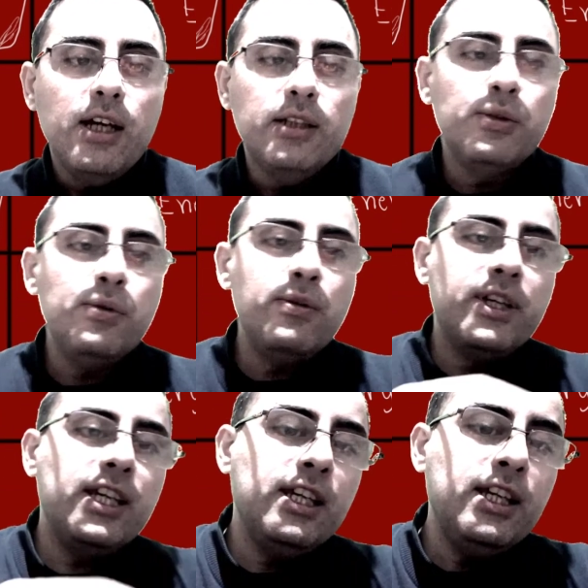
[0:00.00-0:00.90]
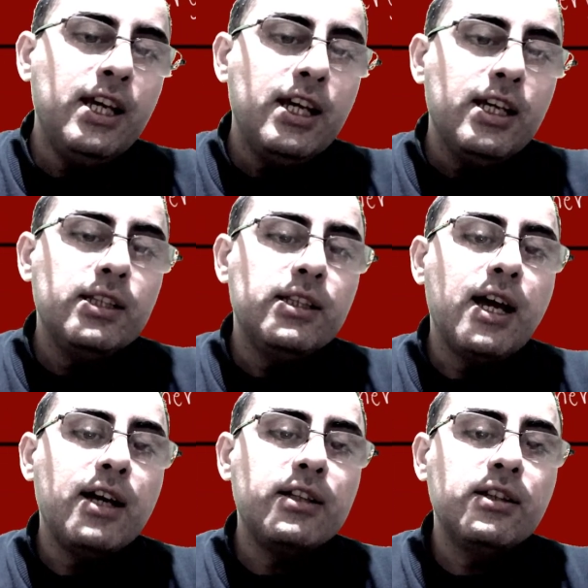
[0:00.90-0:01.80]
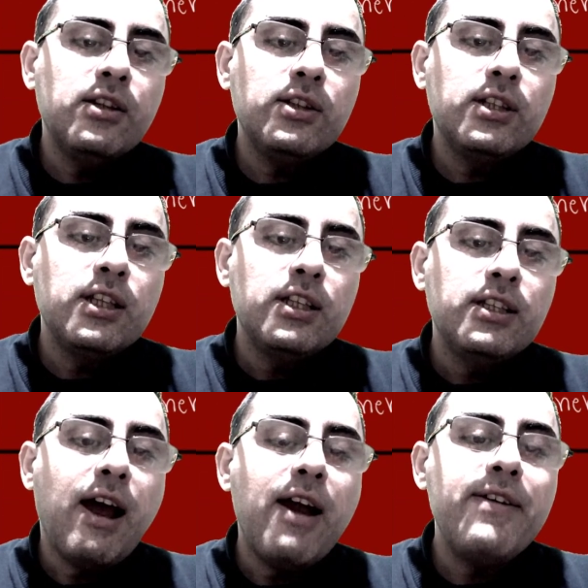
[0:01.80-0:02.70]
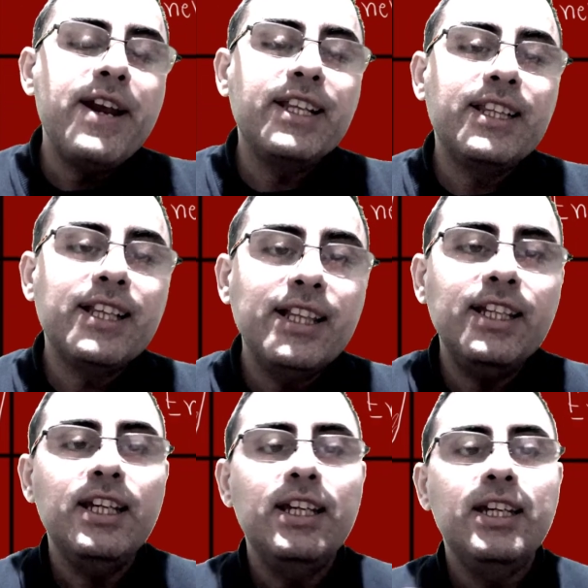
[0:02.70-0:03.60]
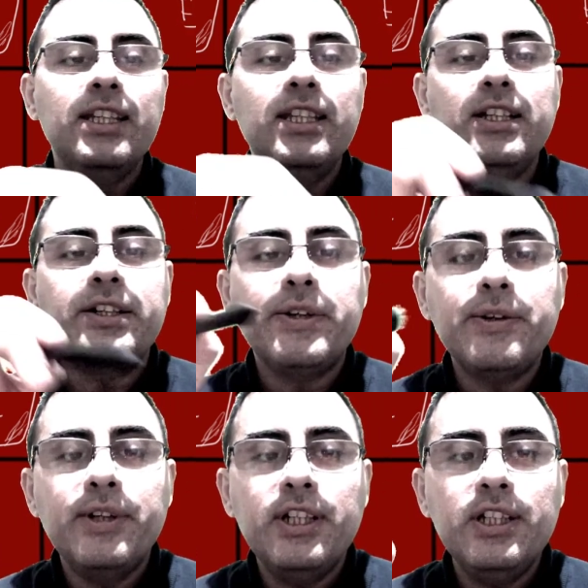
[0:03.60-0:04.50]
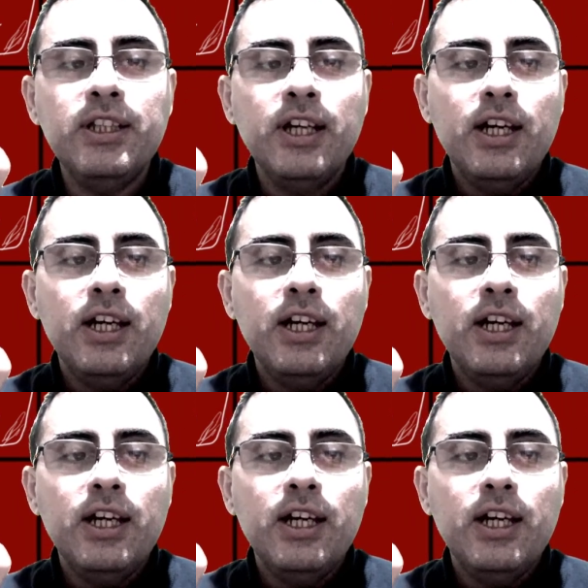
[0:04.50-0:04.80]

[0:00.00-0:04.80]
Turkey does not directly increase